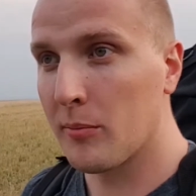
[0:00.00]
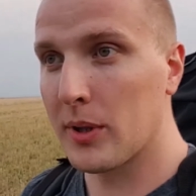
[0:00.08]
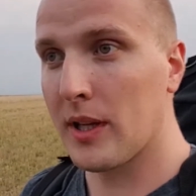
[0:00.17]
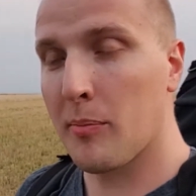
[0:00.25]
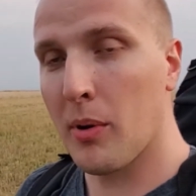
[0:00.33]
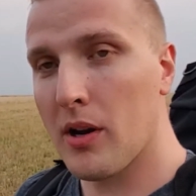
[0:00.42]

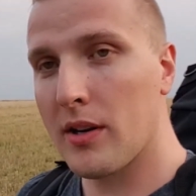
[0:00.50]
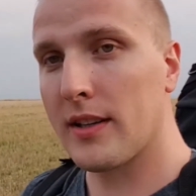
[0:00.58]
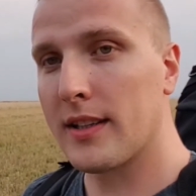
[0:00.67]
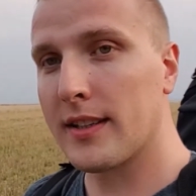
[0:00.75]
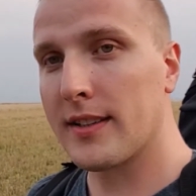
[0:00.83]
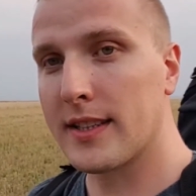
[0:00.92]
But
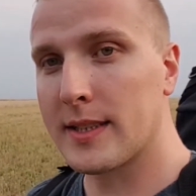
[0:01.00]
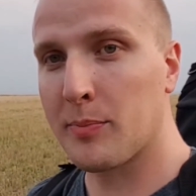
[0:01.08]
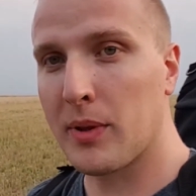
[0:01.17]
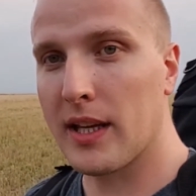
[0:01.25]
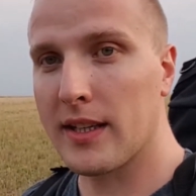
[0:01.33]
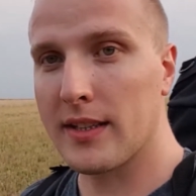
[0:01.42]
apparently this
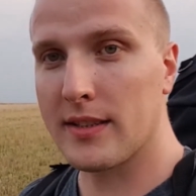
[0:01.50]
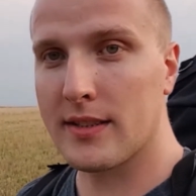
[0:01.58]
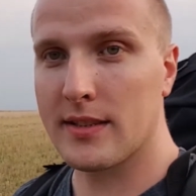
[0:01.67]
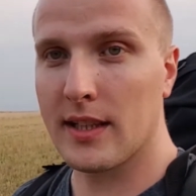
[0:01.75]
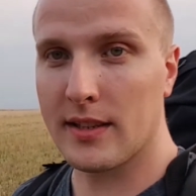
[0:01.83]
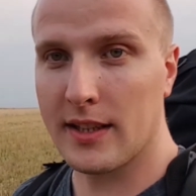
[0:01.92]

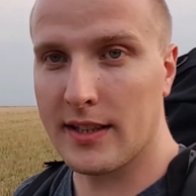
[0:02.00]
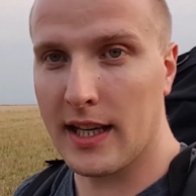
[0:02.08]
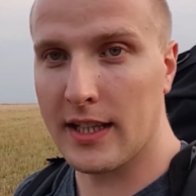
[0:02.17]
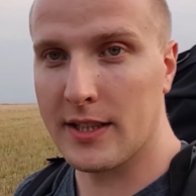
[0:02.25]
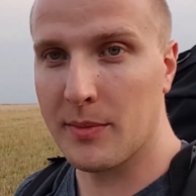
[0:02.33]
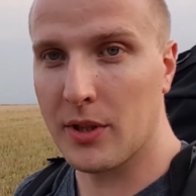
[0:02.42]
place that he
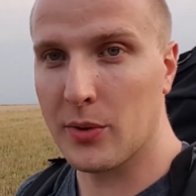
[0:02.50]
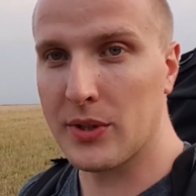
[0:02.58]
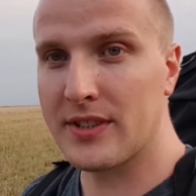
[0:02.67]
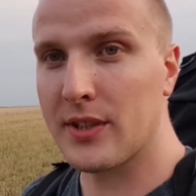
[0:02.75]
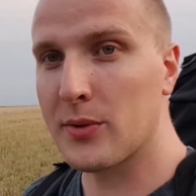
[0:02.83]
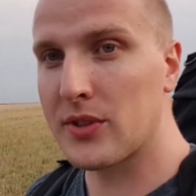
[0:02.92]
takes me to
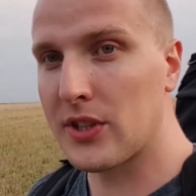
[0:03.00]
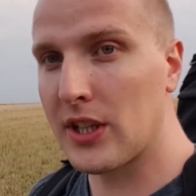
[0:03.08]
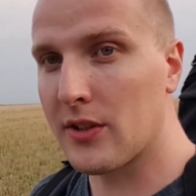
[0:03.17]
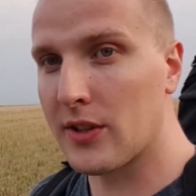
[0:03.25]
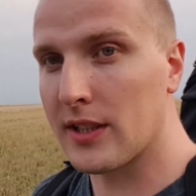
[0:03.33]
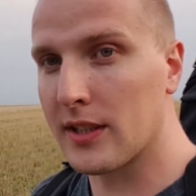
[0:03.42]
is so
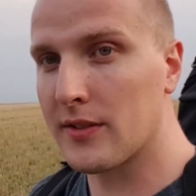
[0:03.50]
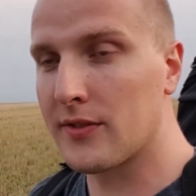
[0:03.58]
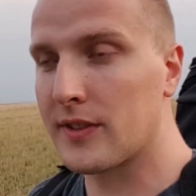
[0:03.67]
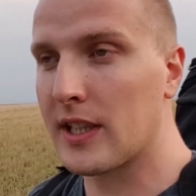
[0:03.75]
secretive